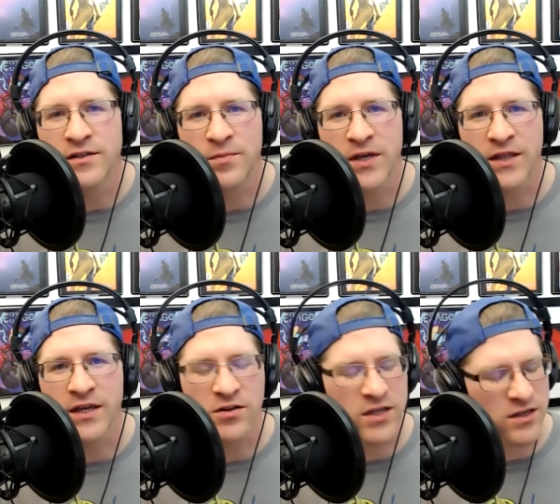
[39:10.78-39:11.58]
something
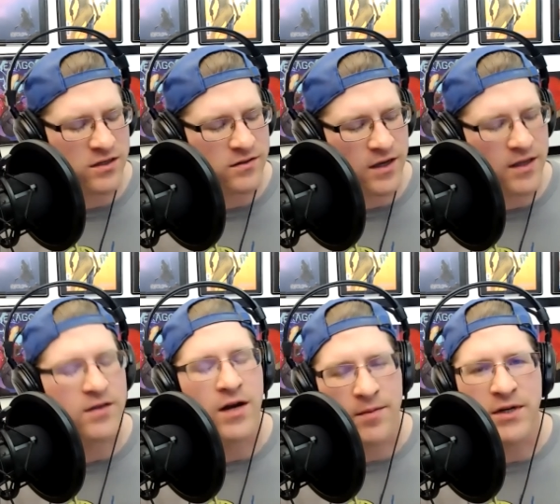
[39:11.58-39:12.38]
that you're like,
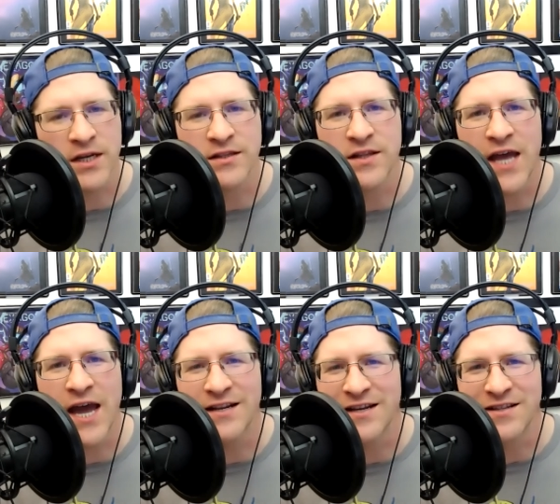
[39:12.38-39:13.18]
I'm gonna get to
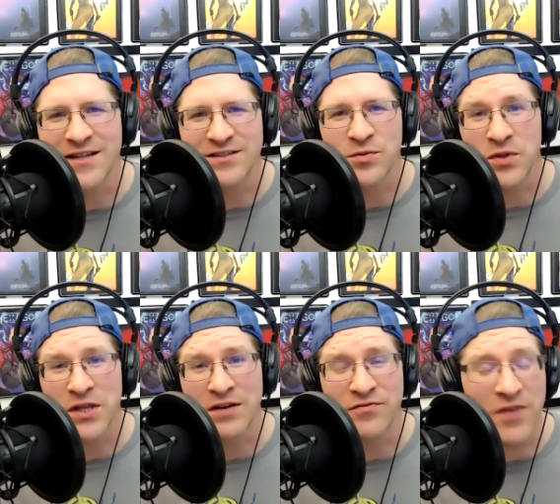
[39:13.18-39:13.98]
that, and that's gonna be a
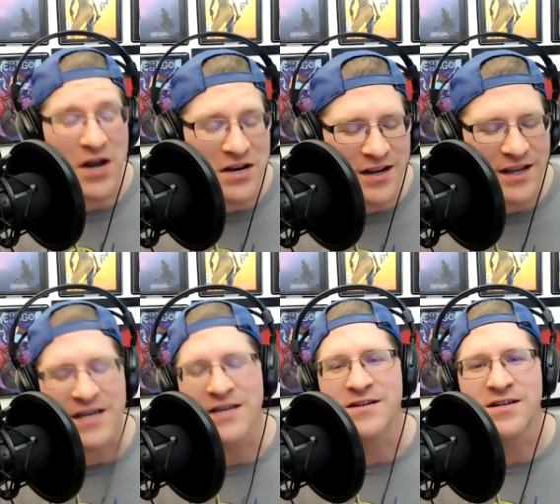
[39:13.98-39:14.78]
lot of fun,
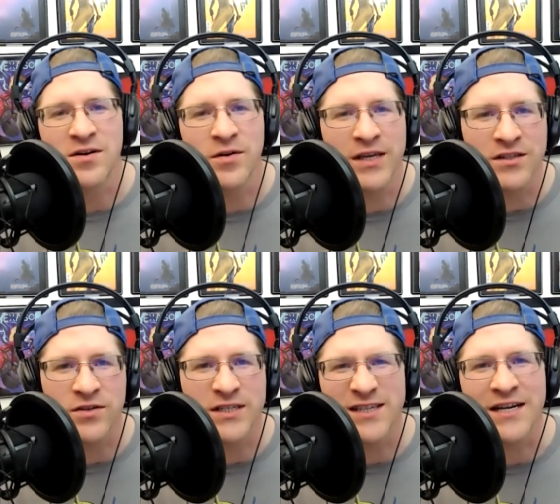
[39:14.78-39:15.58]
and it gets
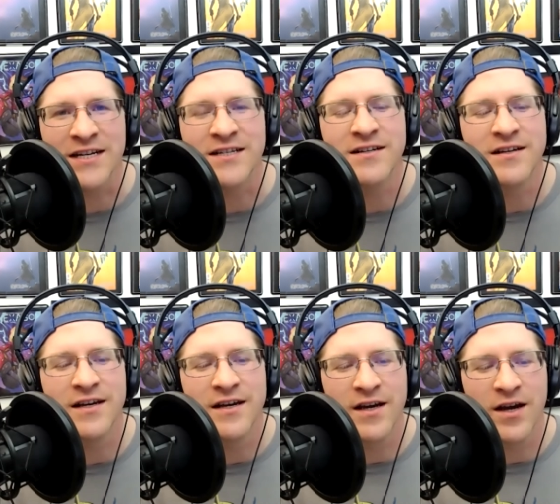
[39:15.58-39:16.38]
you excited,
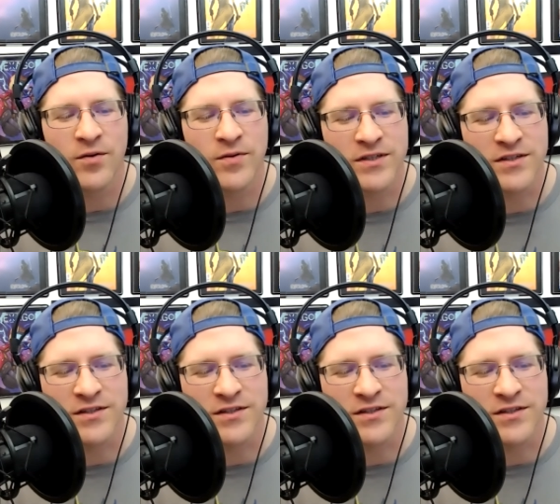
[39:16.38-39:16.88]
which